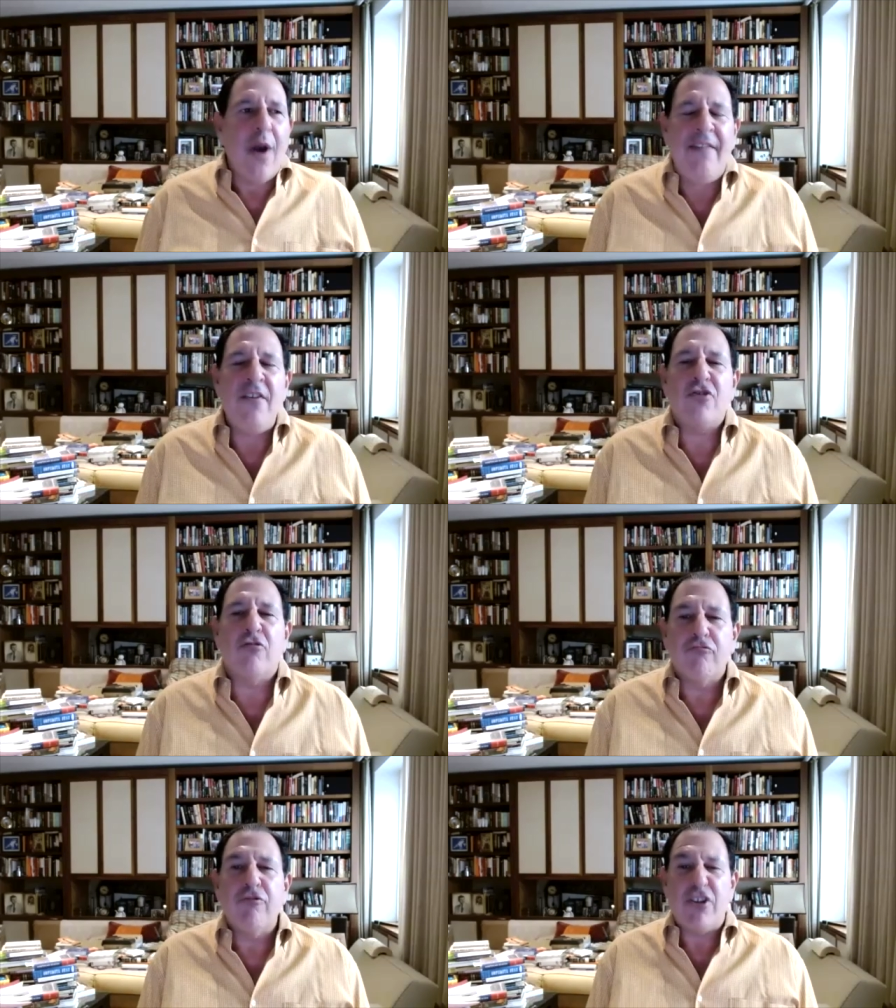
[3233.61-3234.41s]
And there's a,
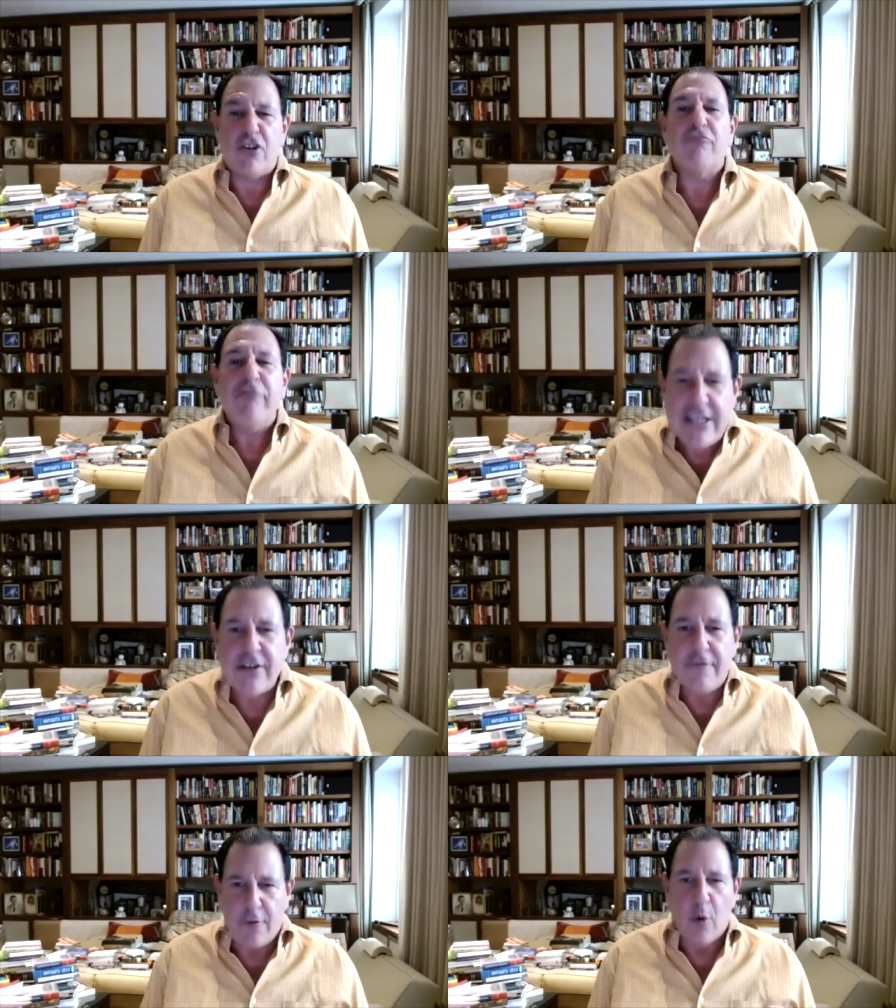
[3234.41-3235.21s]
there's a
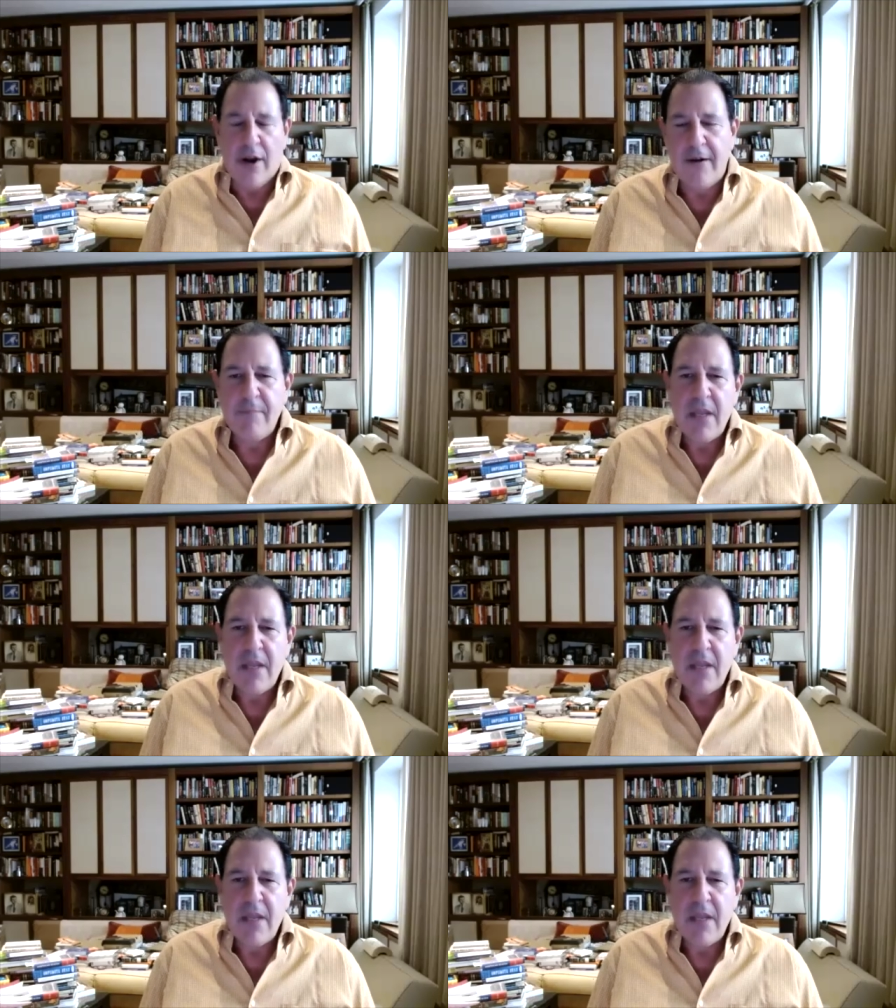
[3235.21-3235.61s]
reason for it.